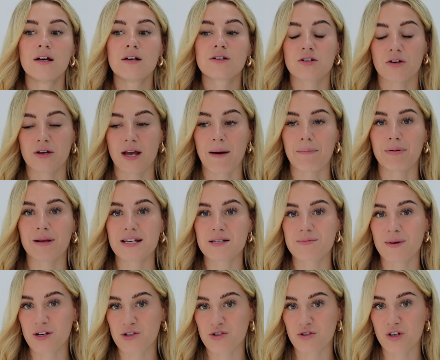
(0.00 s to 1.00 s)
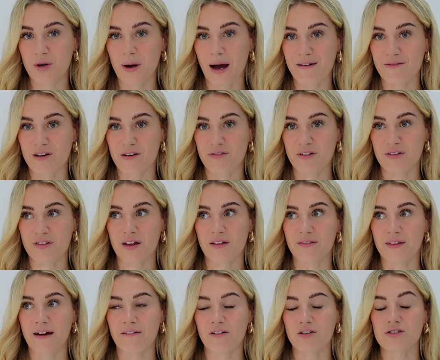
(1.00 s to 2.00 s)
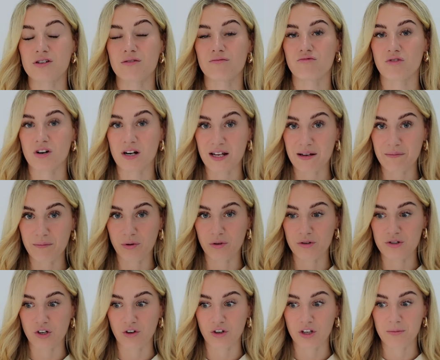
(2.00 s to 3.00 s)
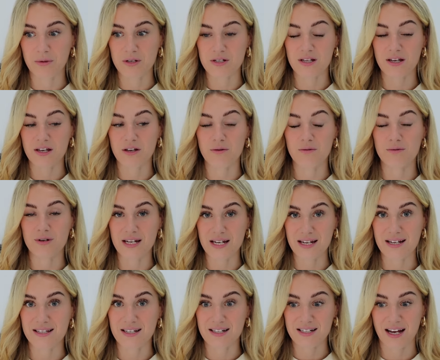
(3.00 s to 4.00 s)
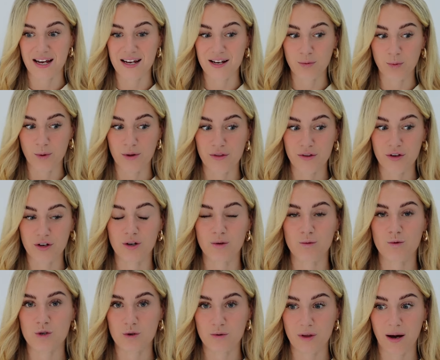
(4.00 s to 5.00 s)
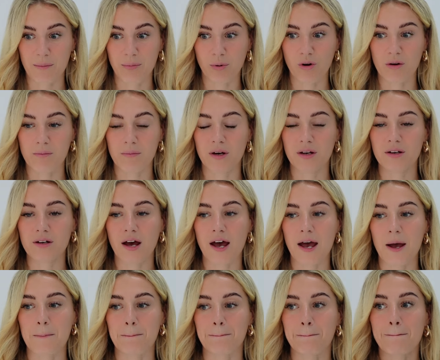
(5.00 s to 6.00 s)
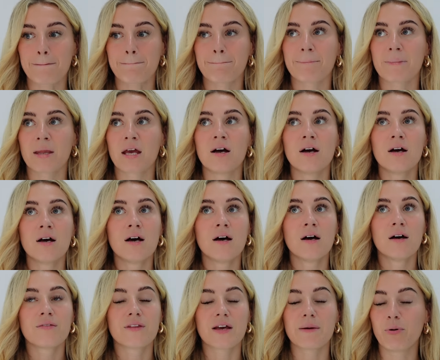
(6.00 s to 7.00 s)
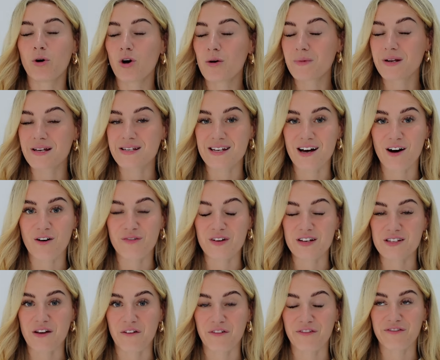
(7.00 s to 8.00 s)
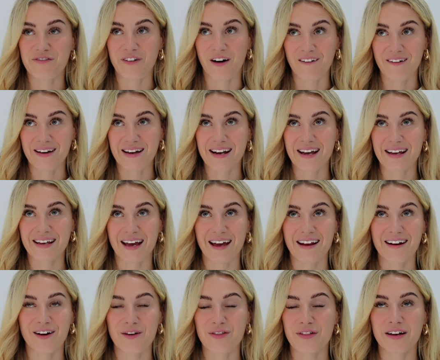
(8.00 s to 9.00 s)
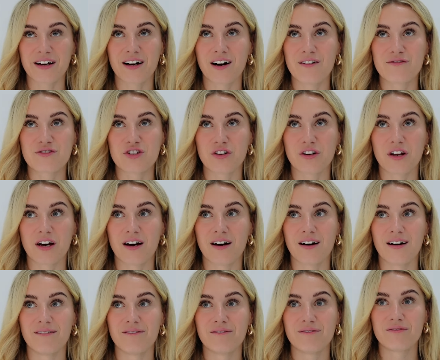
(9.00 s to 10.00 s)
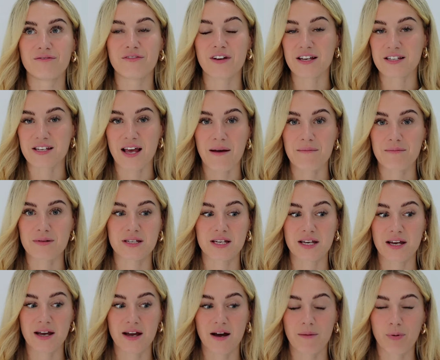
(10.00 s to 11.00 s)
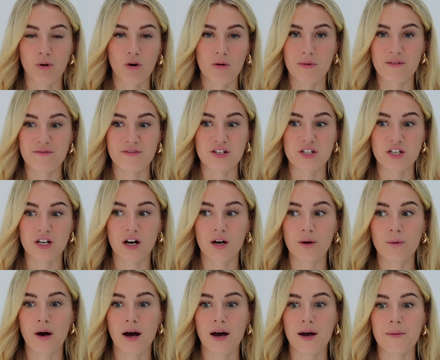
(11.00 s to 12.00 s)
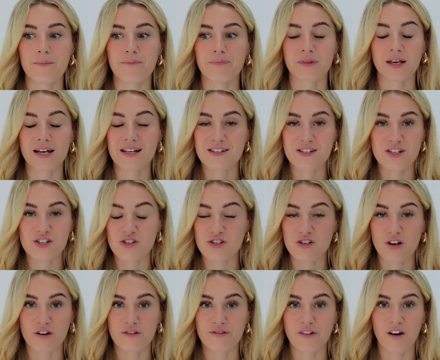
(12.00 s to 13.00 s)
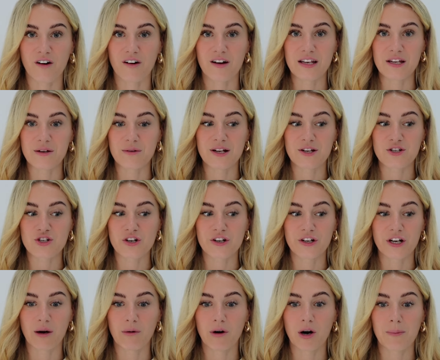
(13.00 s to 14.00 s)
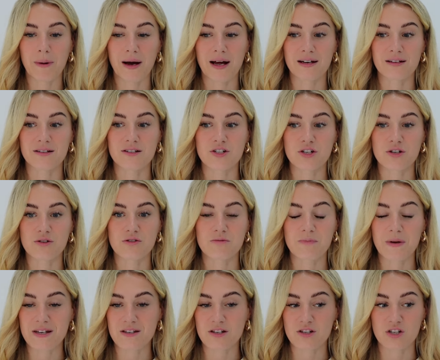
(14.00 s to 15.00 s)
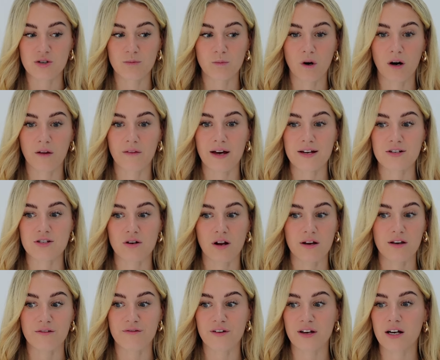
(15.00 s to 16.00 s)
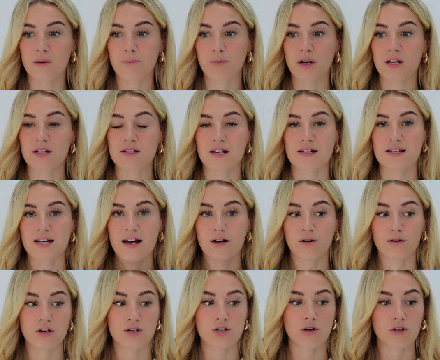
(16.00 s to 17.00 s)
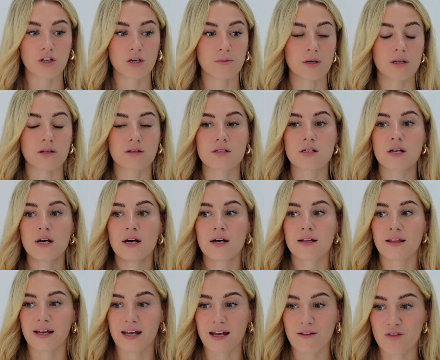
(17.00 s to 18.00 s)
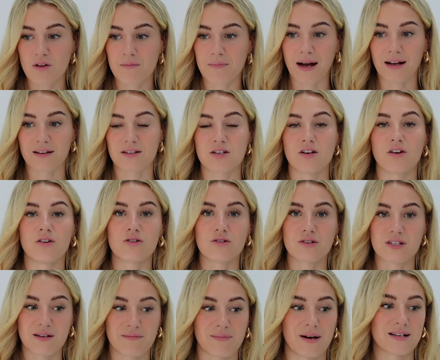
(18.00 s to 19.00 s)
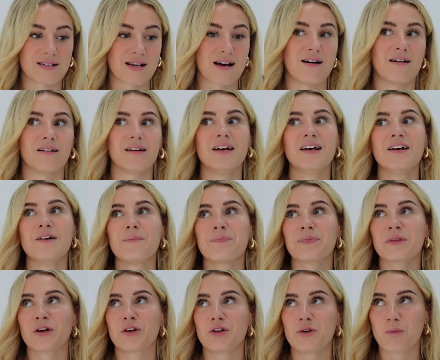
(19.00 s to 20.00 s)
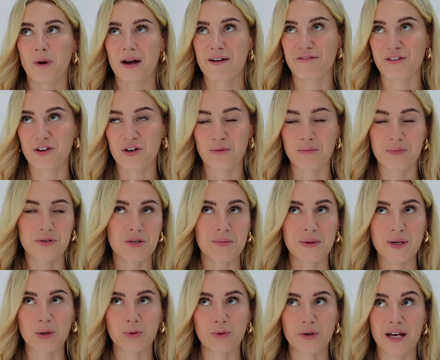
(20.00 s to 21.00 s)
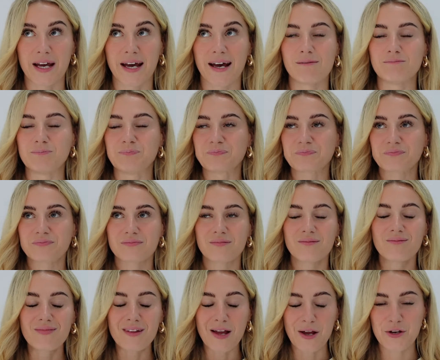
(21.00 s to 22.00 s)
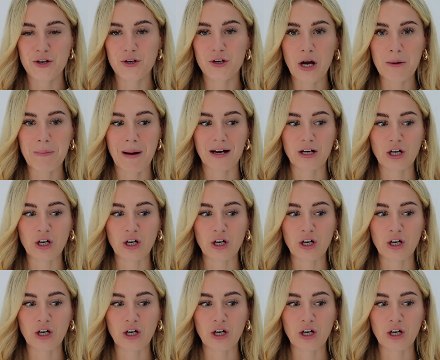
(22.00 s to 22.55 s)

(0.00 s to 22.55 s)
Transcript: so yeah, please make sure you have everything. There are some really important documents that you need to take with you to that appointment. Um, The appointment itself is fine. Again, I think I've done a visa embassy appointment video. Um, it's so fine. You literally go up and you speak to someone, they do like your fingerprints, they take all your documents, they give them back to you, you sit back down, you wait for your number to be called again, and you go back